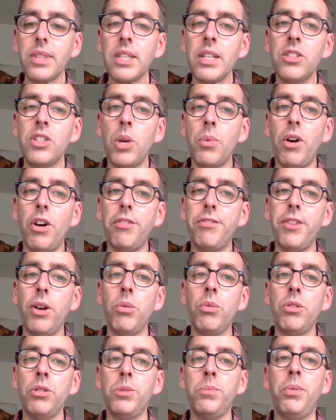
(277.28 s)
So our
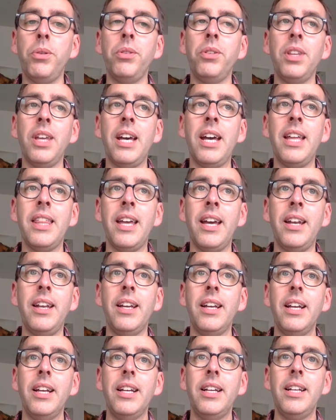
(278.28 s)
focus point there then
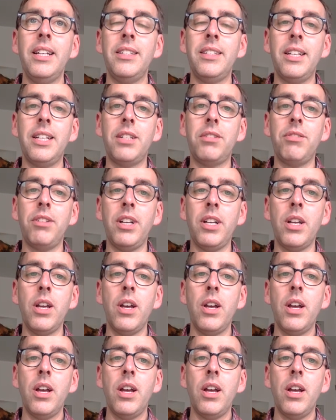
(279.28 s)
is literally